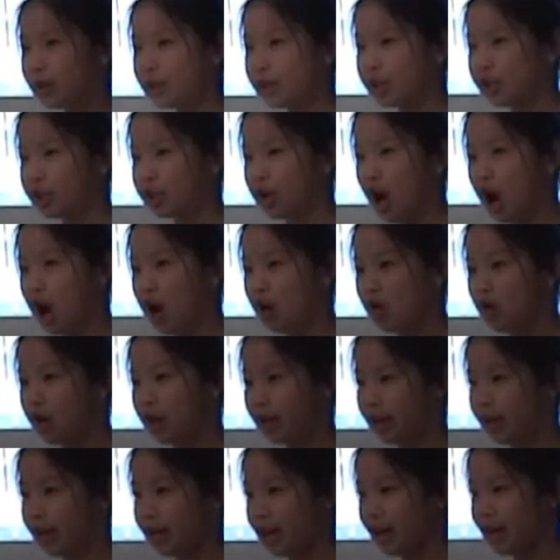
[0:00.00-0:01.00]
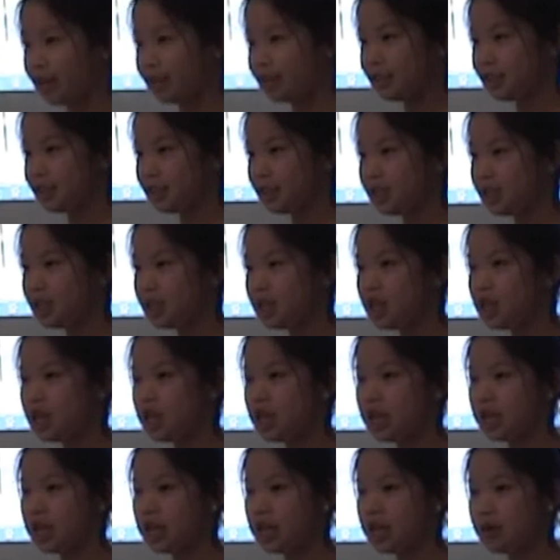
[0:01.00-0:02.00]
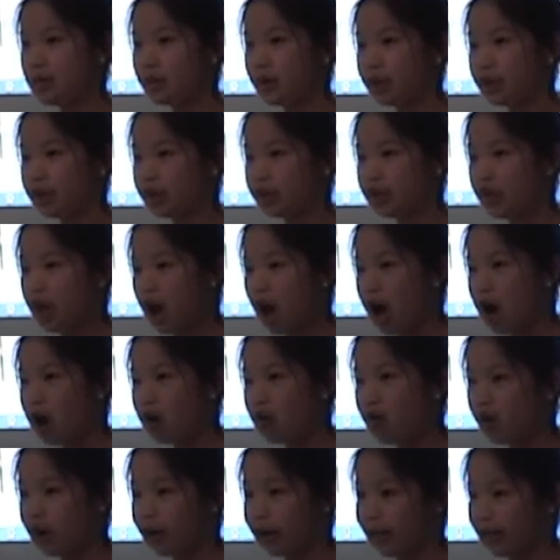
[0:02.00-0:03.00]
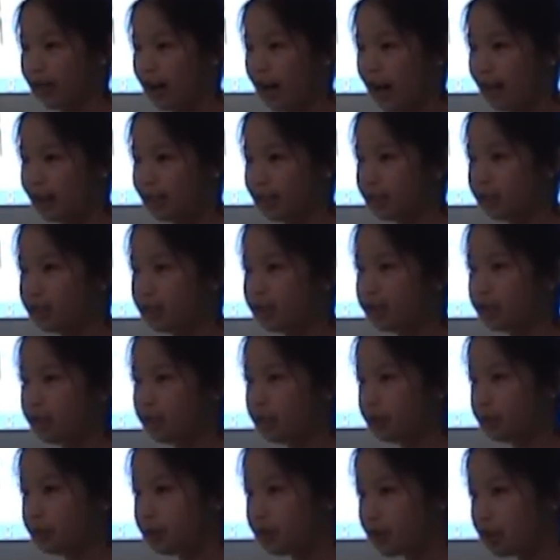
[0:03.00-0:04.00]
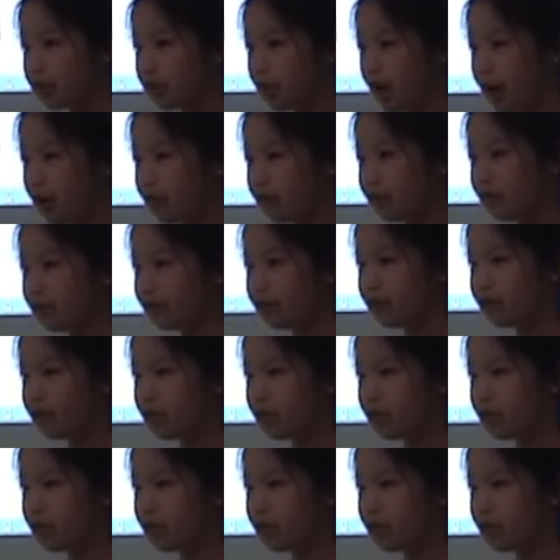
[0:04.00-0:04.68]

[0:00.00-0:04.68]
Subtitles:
when you're not organized. When you're not organized, you lose stuff,